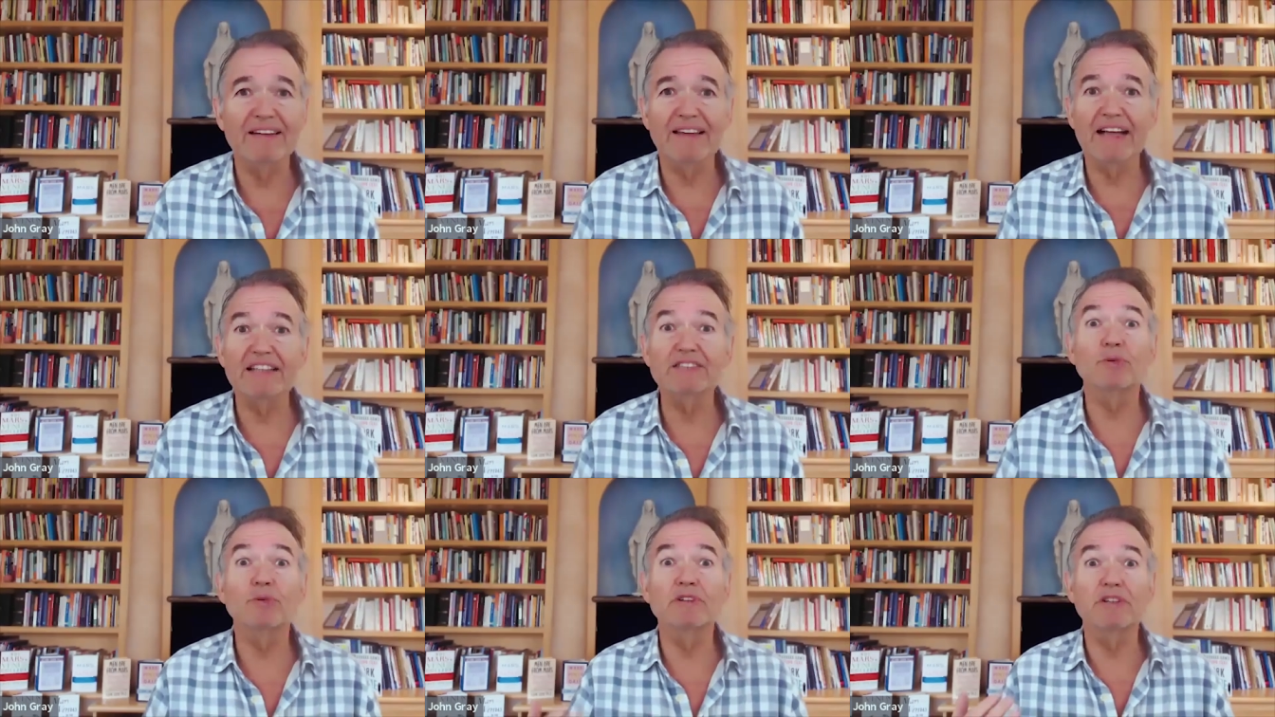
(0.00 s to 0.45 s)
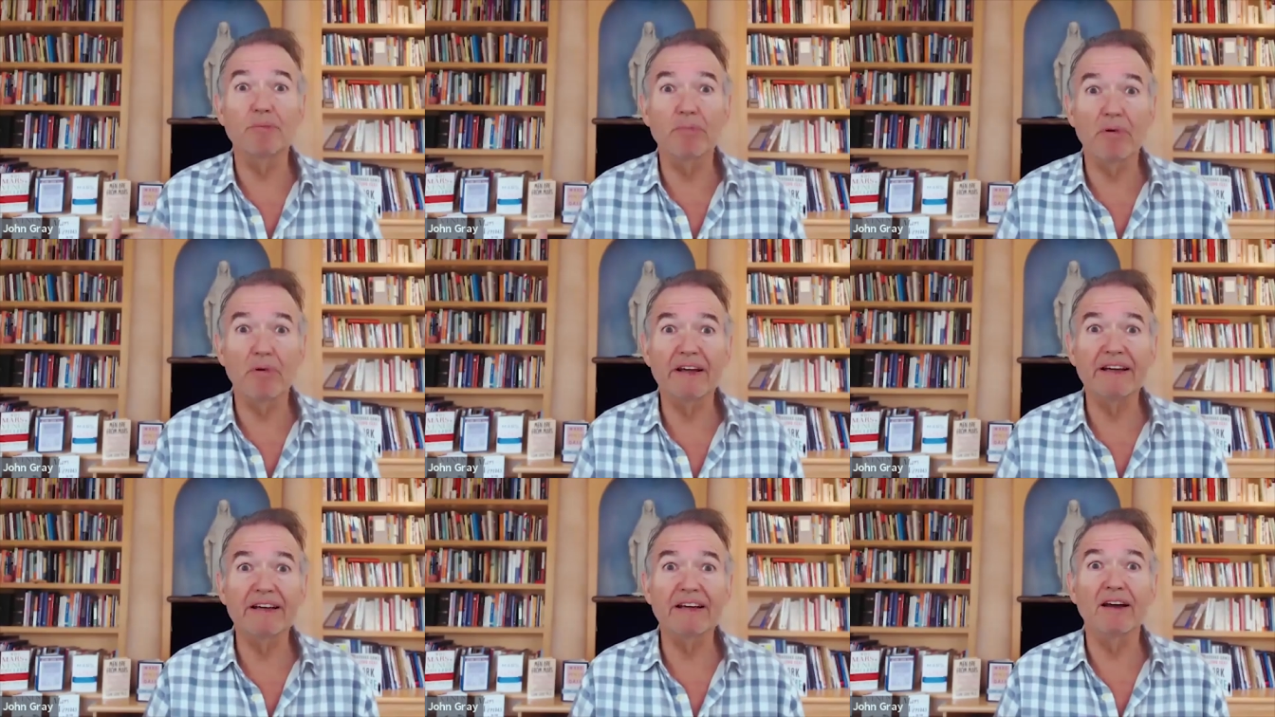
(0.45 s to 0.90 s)
That's what the
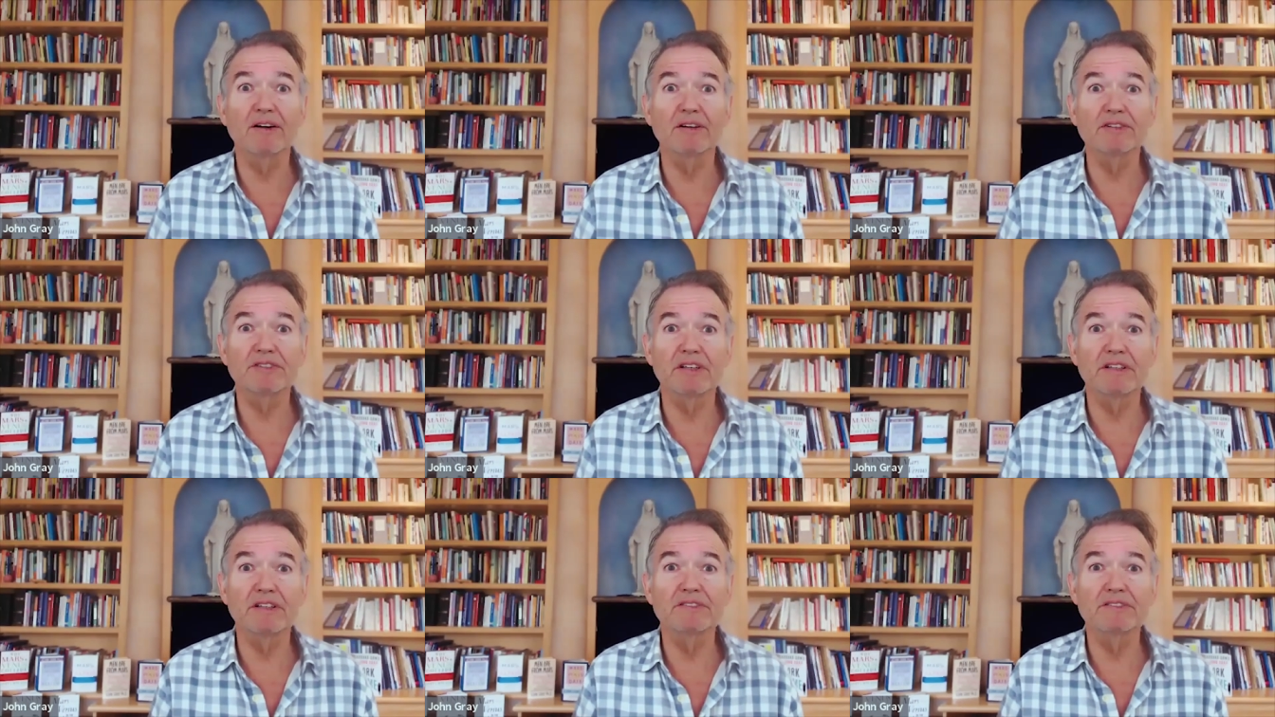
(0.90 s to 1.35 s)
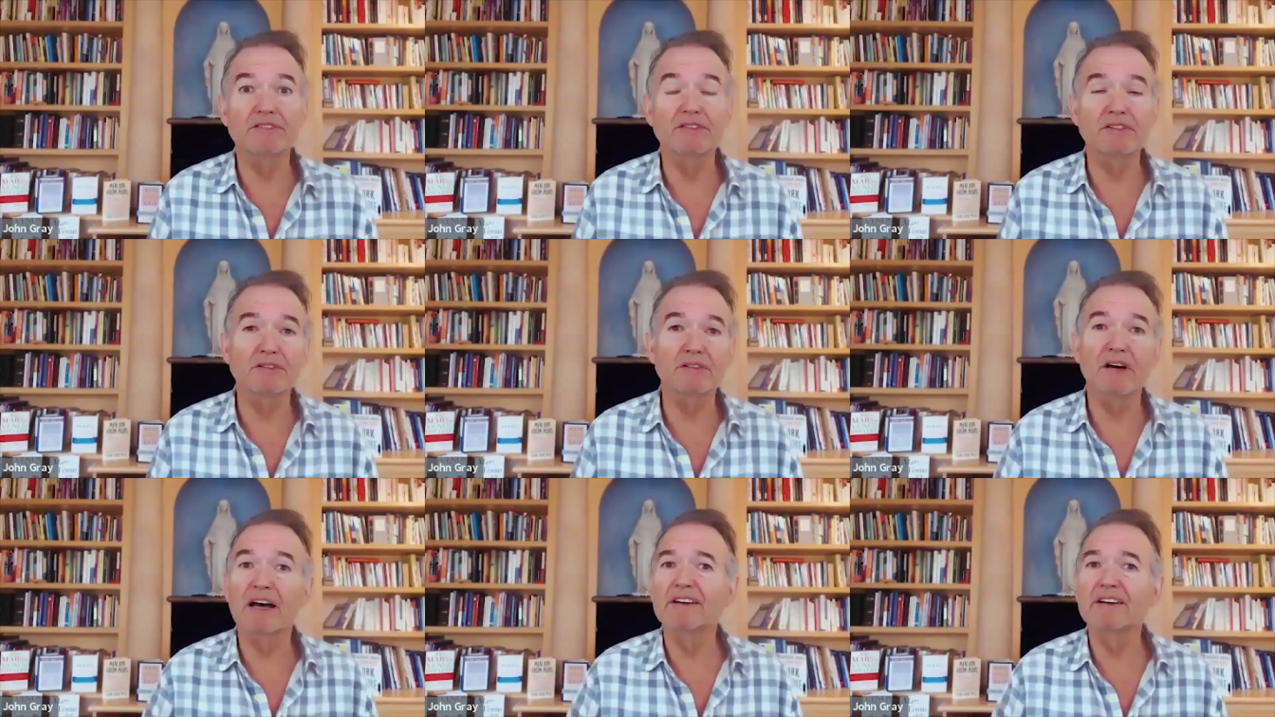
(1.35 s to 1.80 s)
brain goes
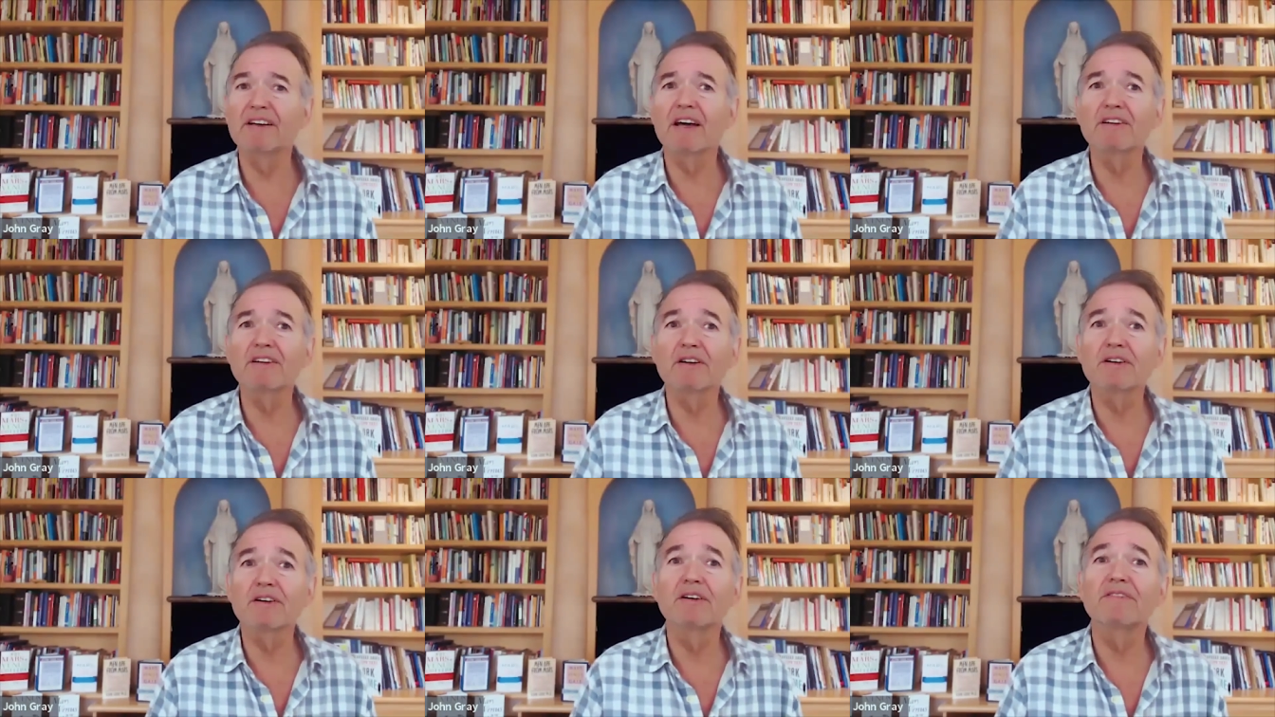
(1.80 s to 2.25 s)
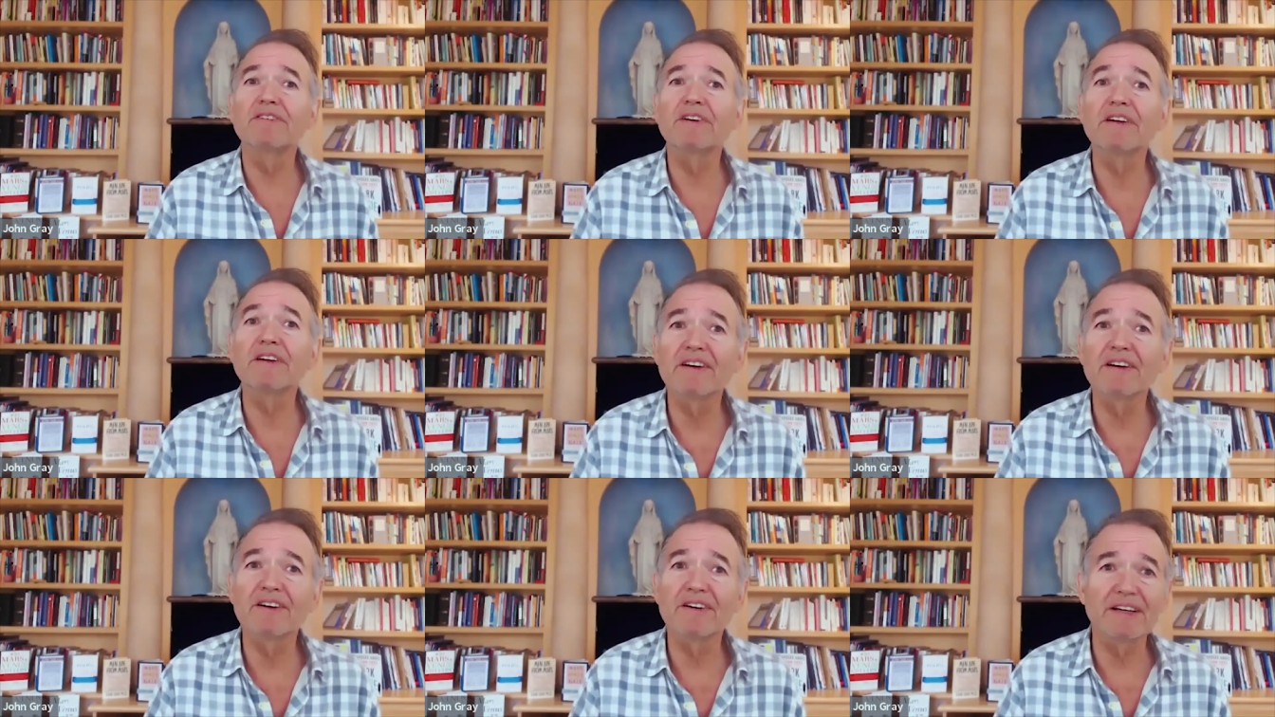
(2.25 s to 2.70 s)
into. Another
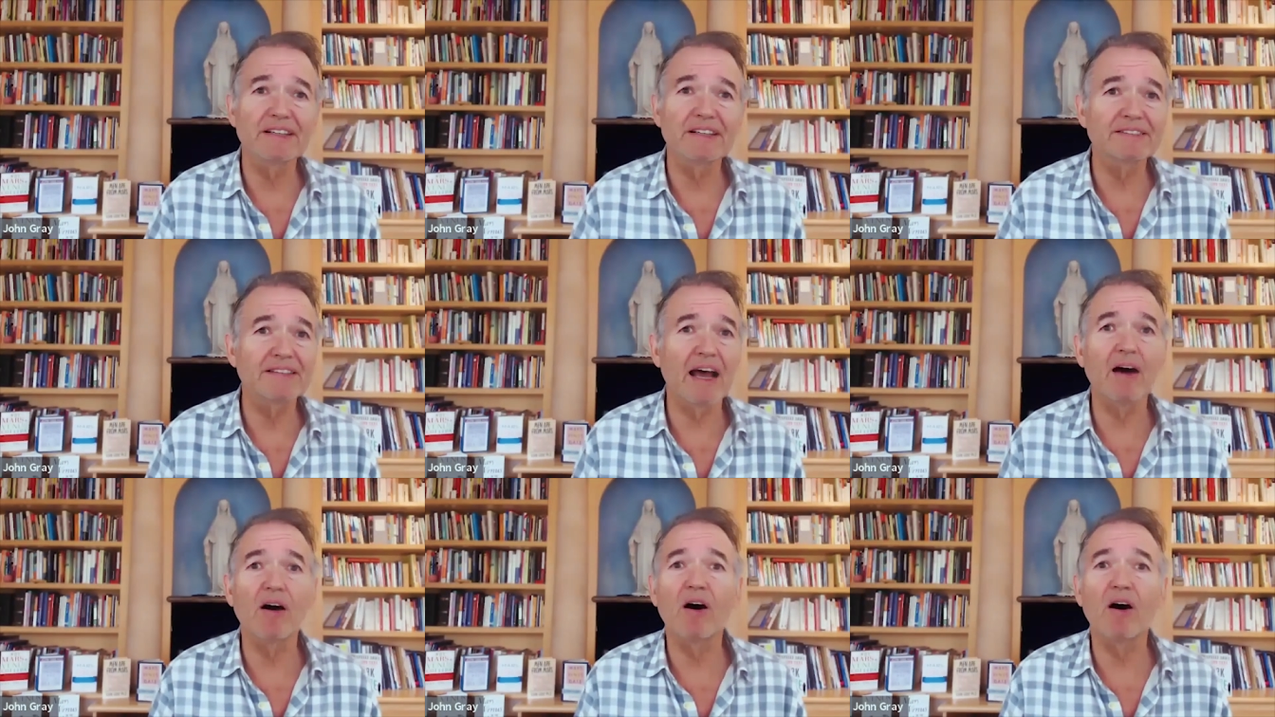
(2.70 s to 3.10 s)
fear is I'll